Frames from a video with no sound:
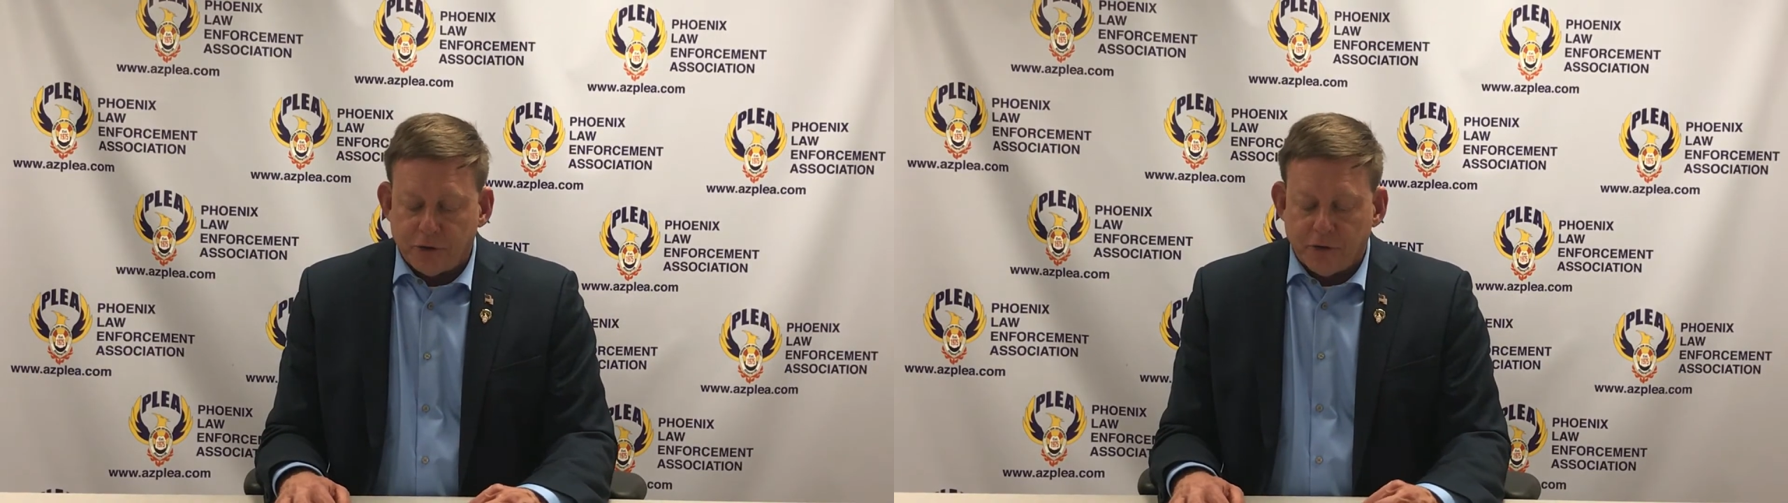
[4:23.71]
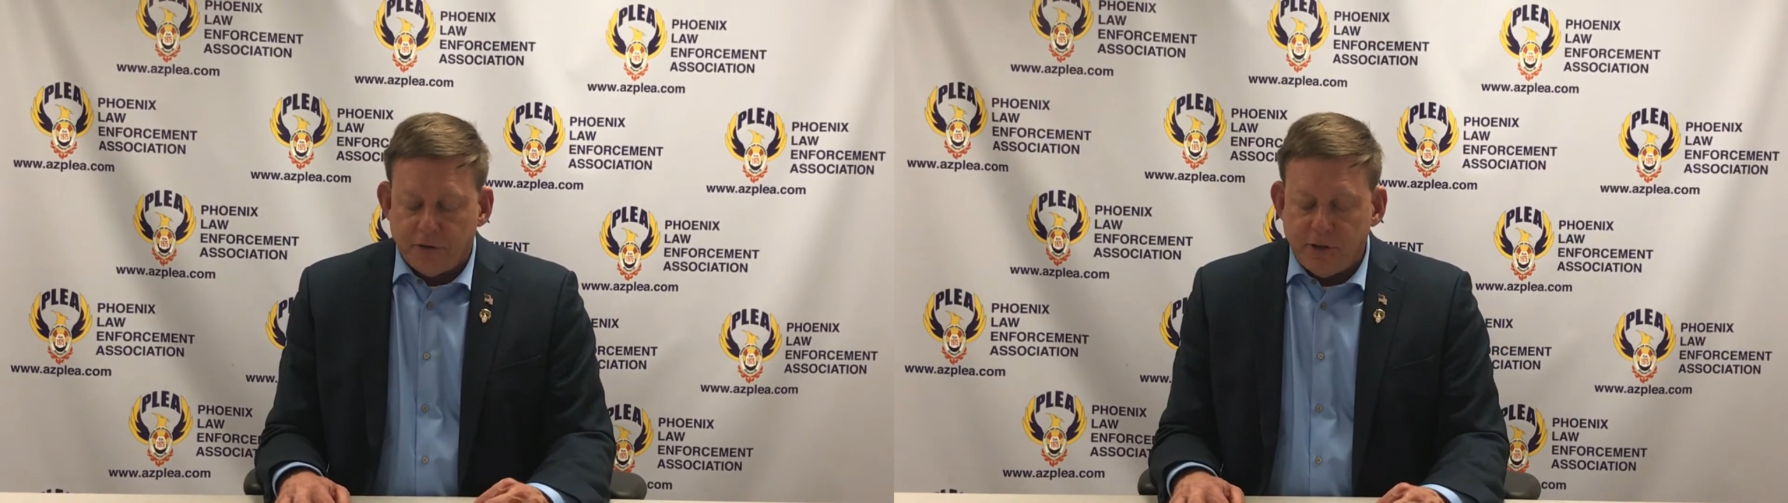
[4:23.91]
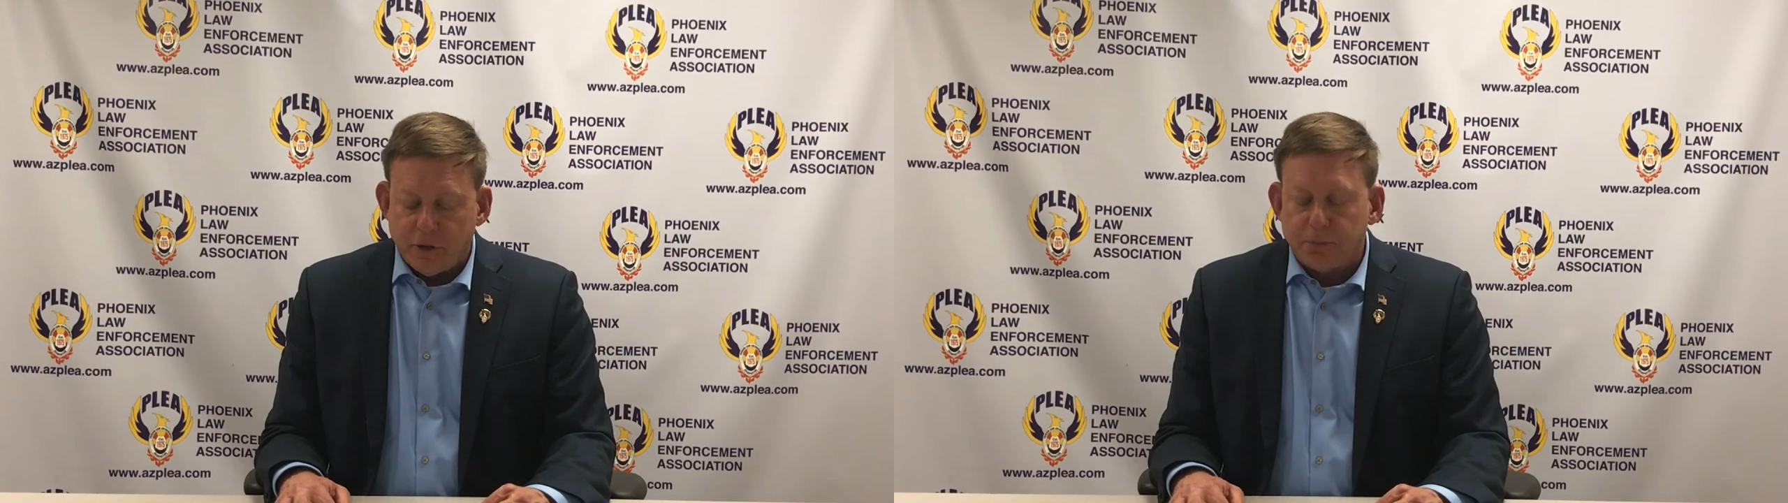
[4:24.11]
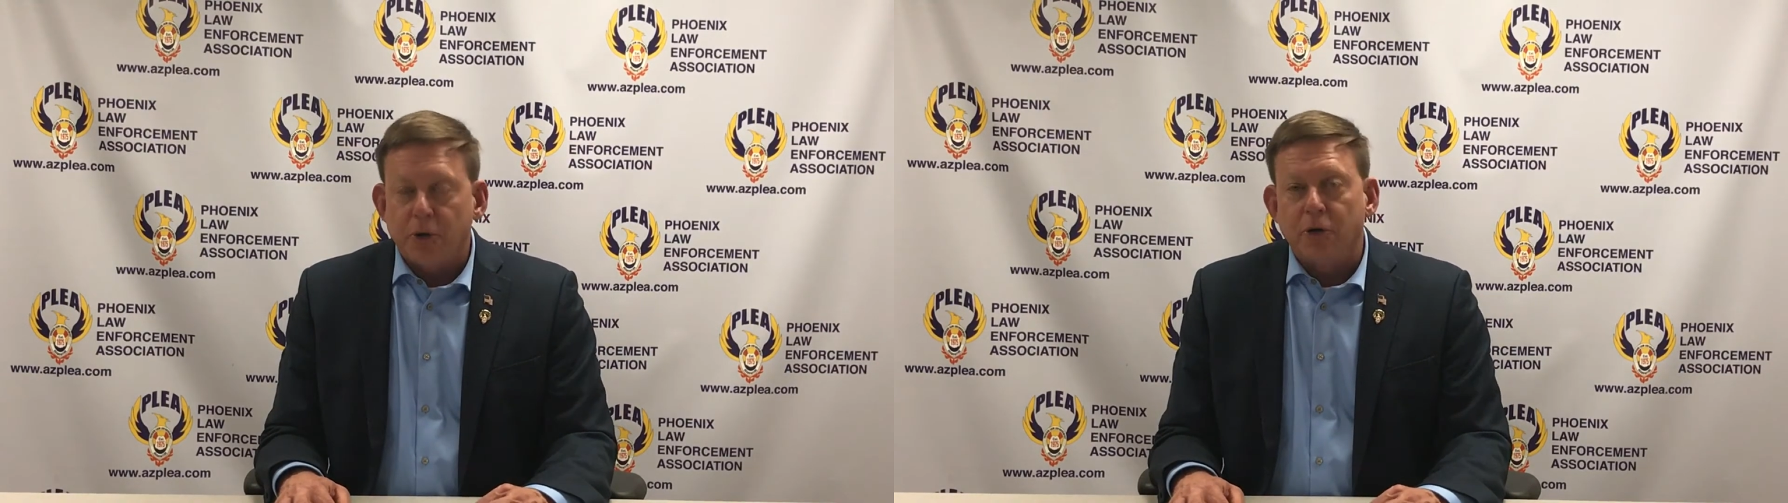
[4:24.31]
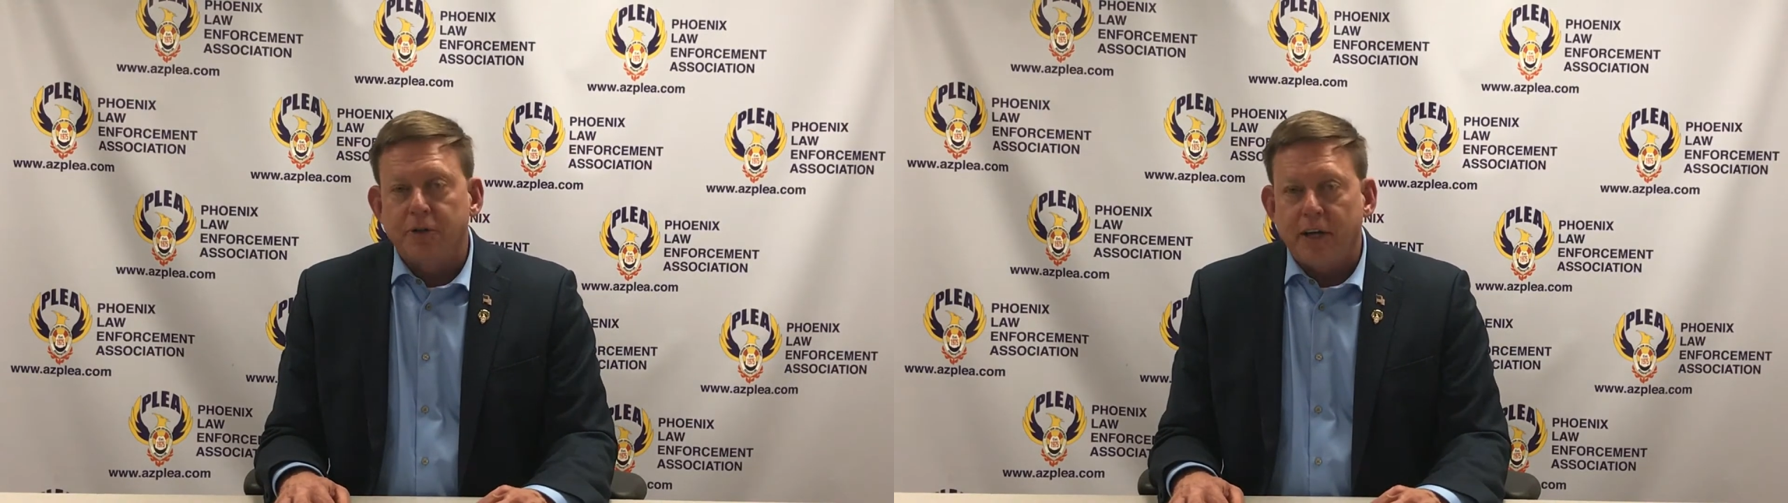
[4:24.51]
to review a
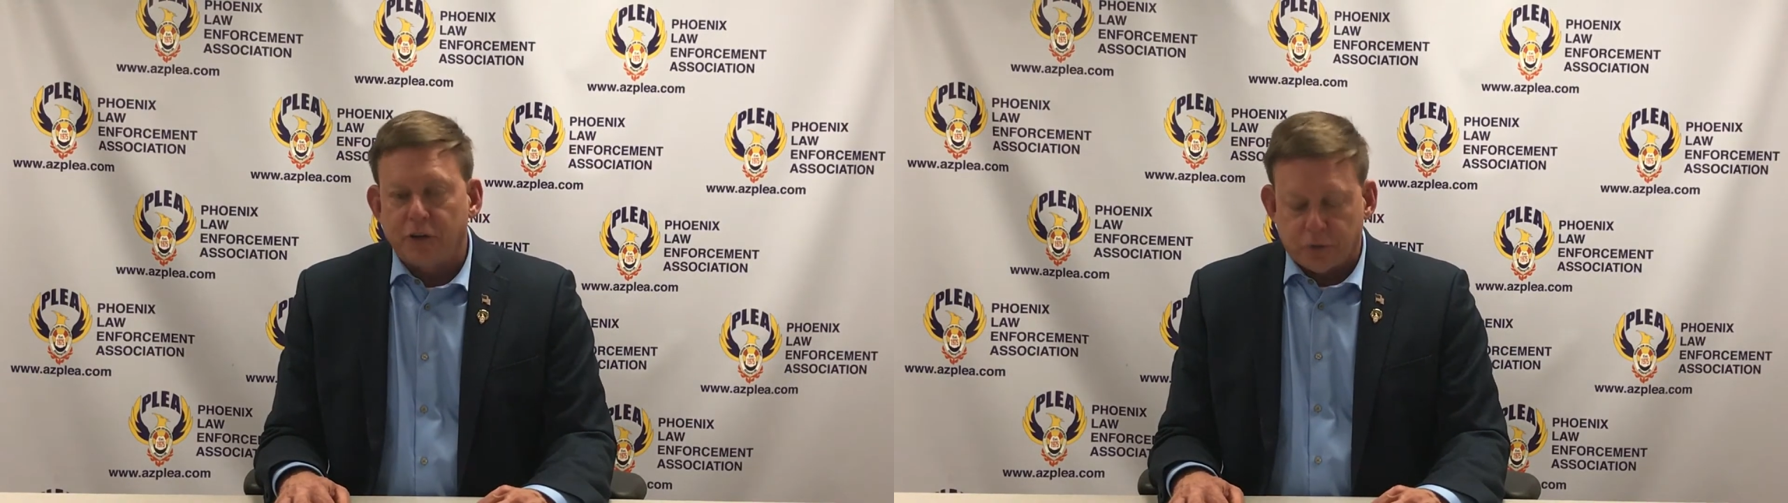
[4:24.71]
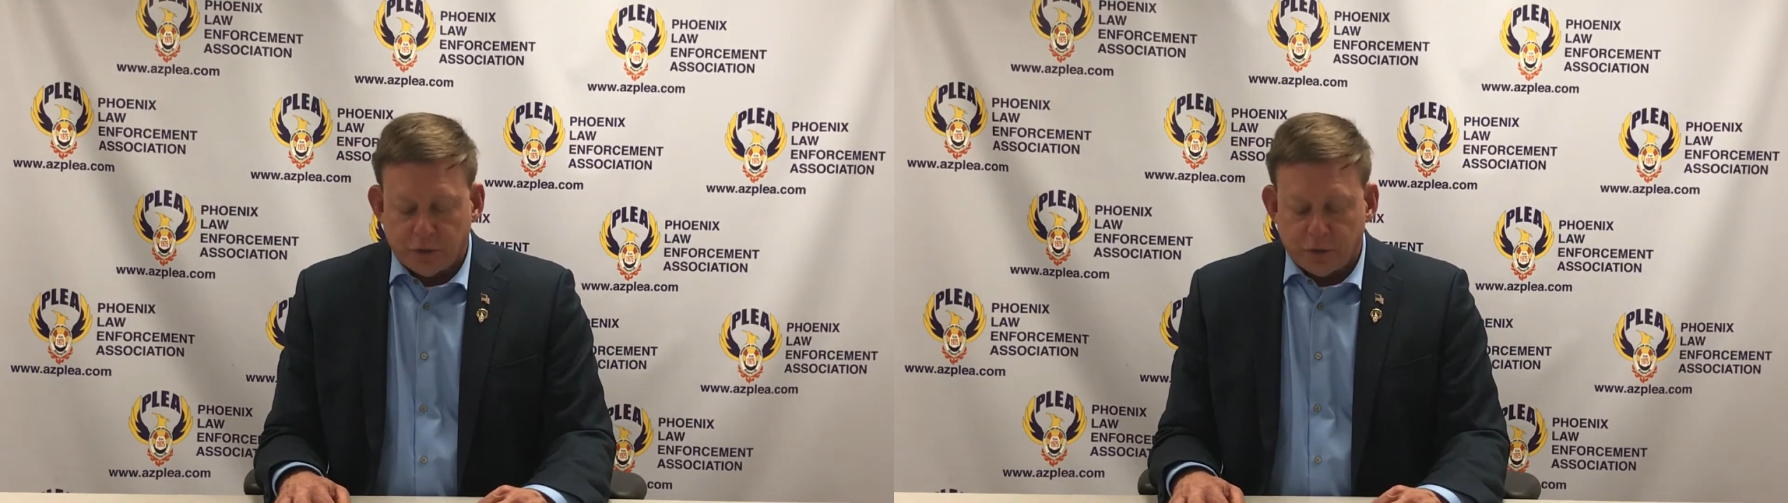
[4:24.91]
protest